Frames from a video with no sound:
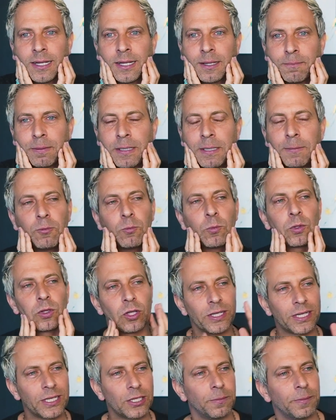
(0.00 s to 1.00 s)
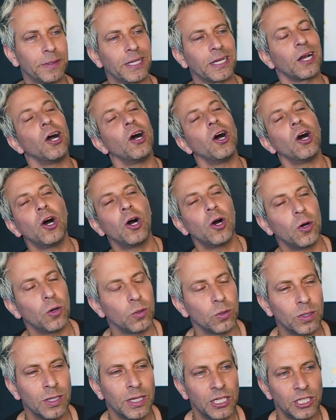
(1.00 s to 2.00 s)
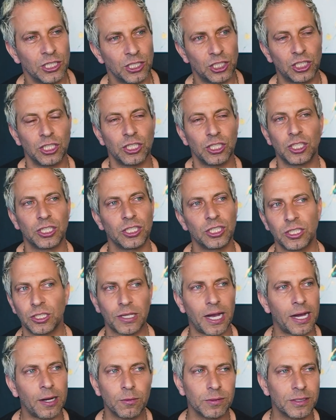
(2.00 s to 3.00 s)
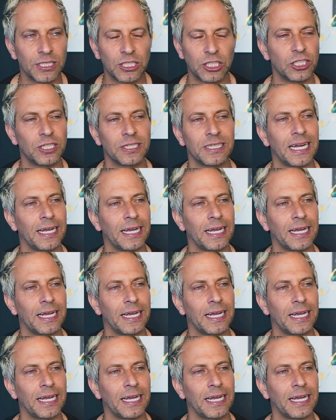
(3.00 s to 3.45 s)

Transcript: people would look at her and be like, "Oh, she, she, I don't think she could.